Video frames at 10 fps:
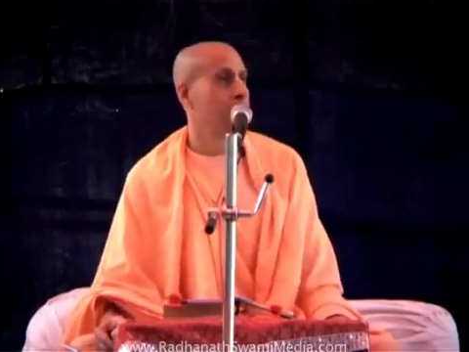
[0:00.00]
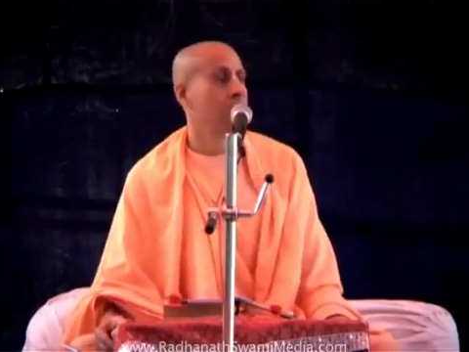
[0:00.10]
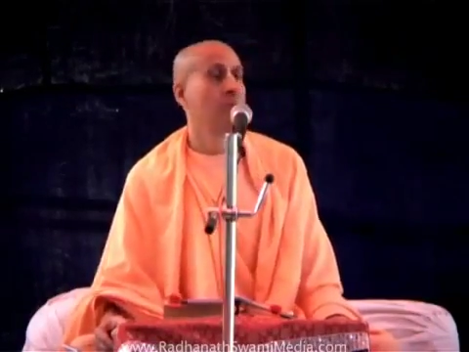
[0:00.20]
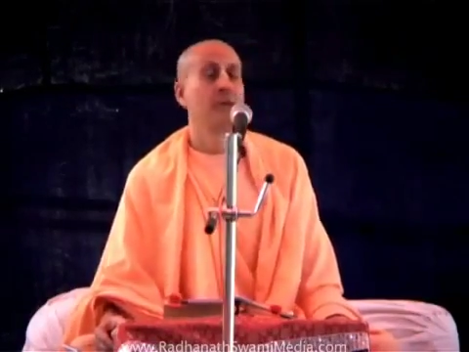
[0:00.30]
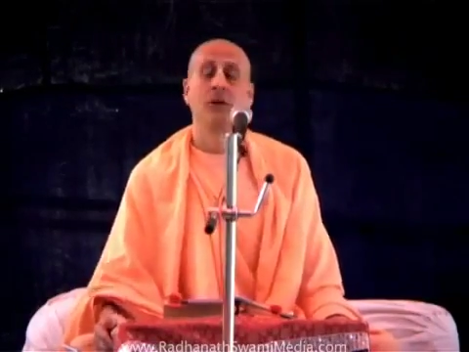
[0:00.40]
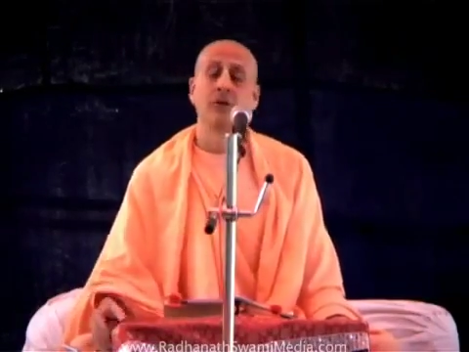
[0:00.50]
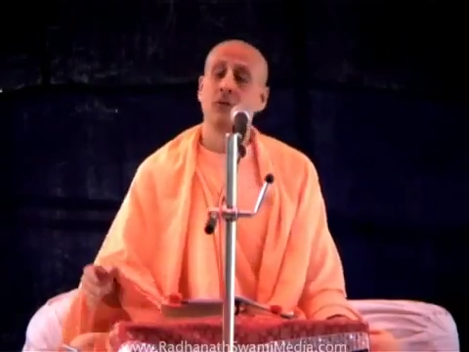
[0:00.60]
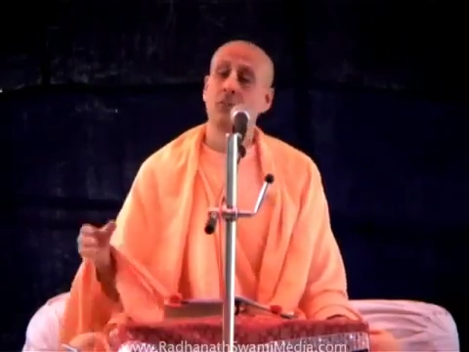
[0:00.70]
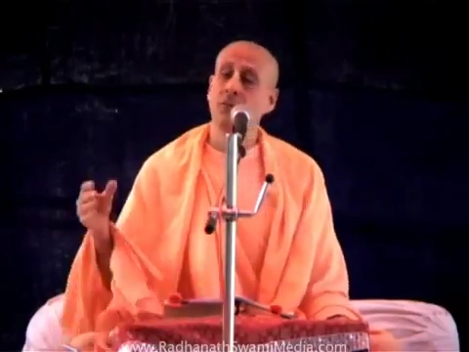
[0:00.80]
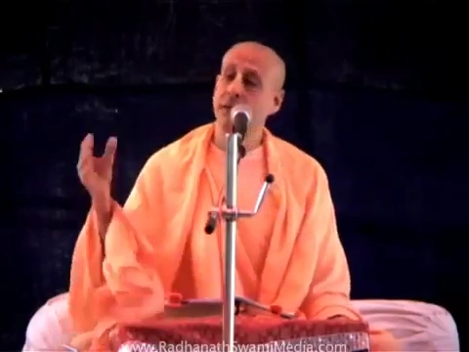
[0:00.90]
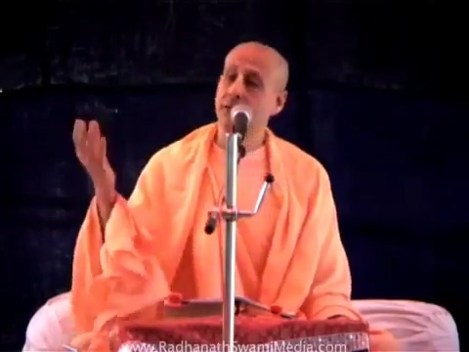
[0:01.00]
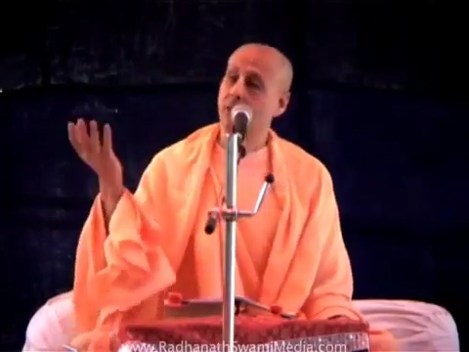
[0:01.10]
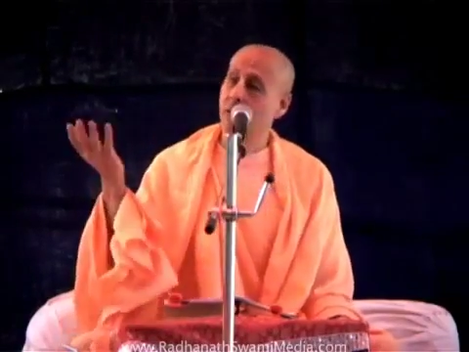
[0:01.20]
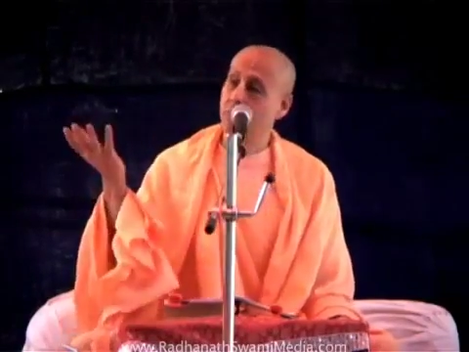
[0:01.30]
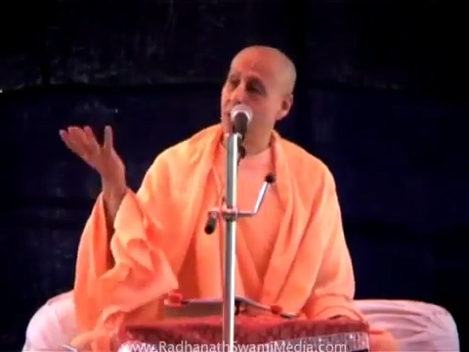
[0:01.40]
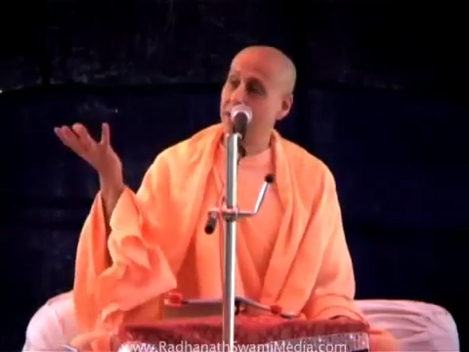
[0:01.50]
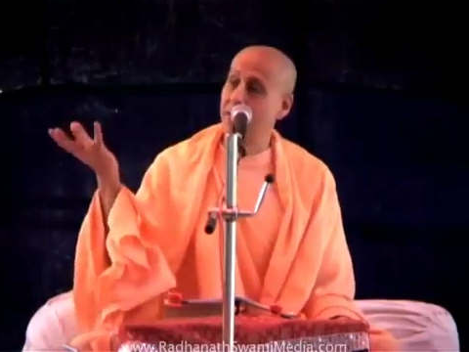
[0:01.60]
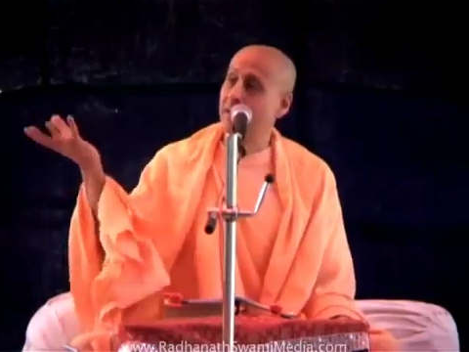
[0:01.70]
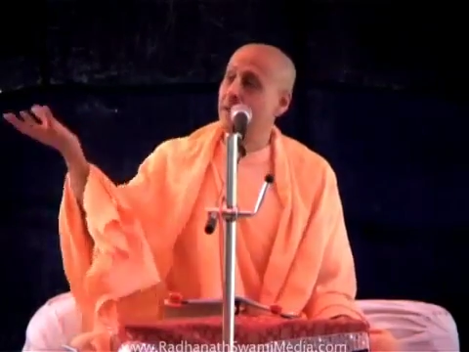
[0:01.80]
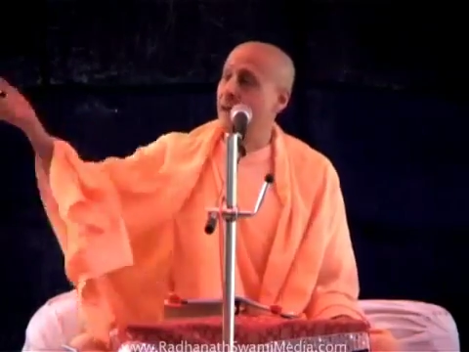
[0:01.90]
So he went to a place called
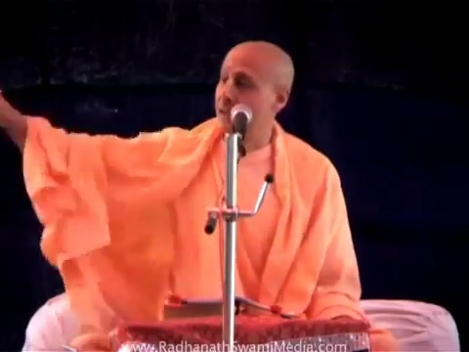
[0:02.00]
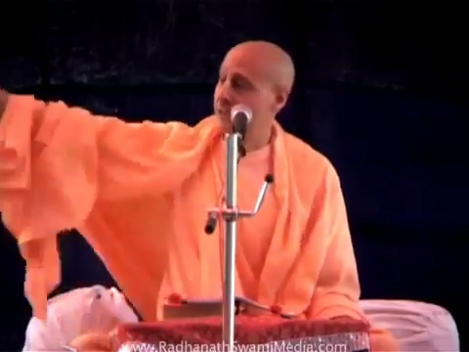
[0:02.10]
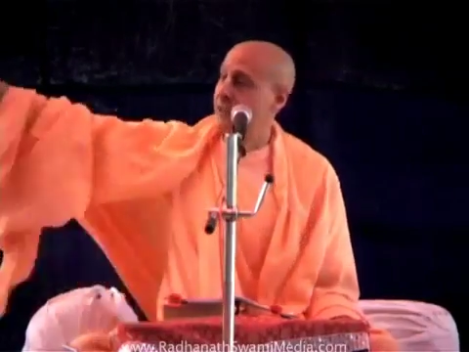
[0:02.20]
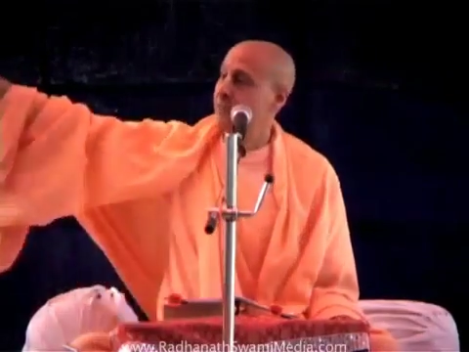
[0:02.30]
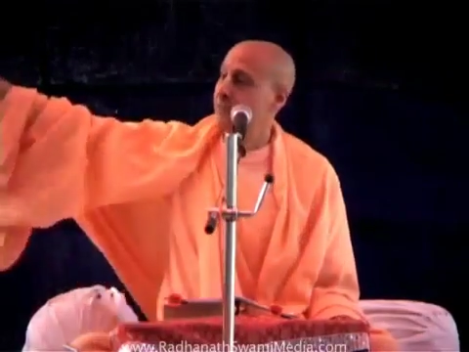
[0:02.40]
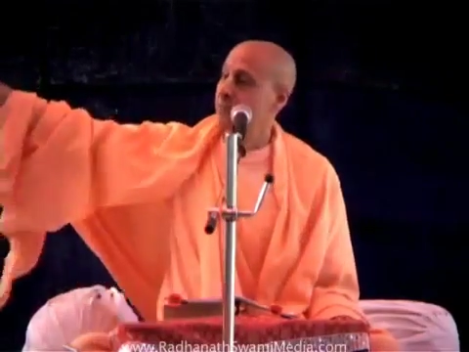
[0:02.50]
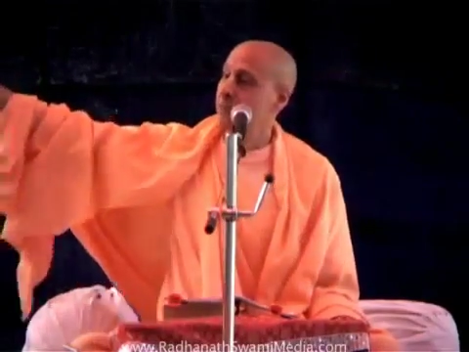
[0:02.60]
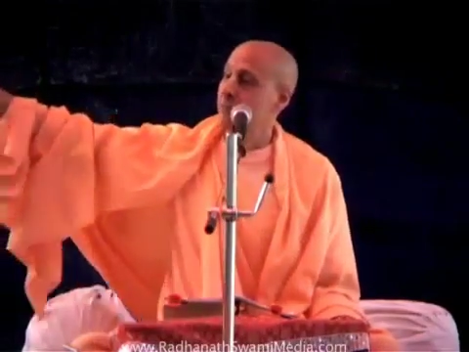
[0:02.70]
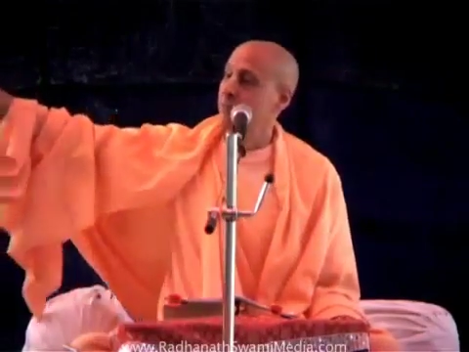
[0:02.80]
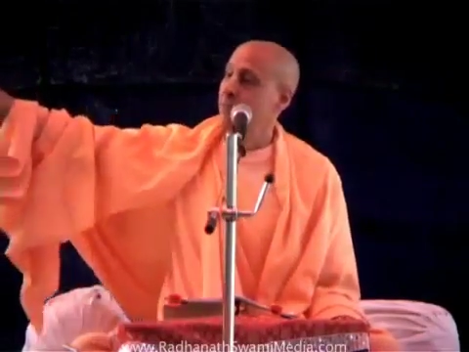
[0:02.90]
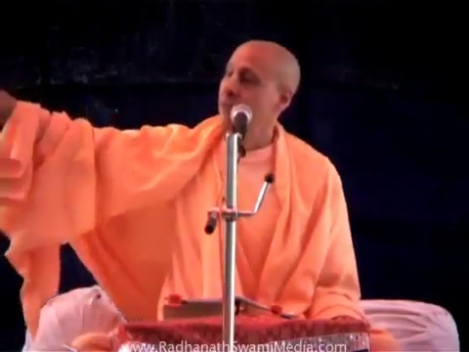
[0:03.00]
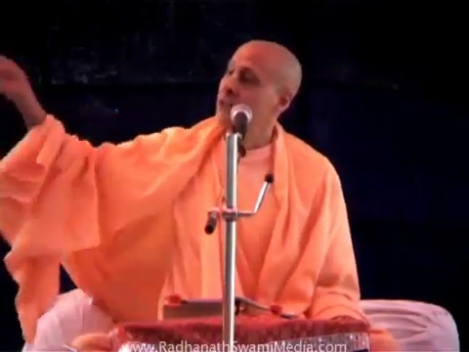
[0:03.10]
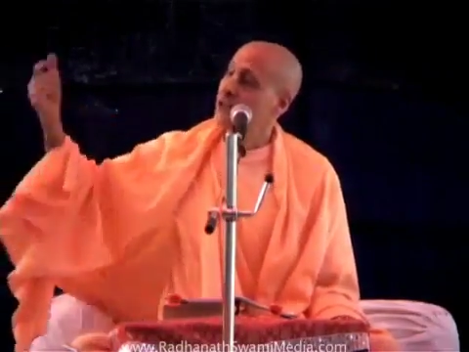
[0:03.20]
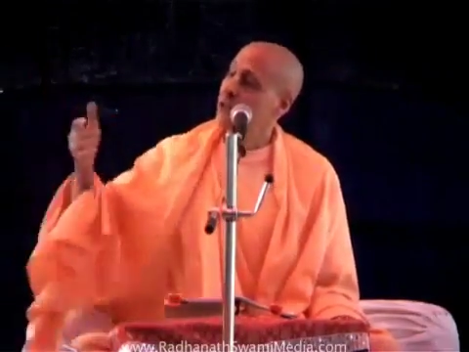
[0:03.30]
Pandit Nadi and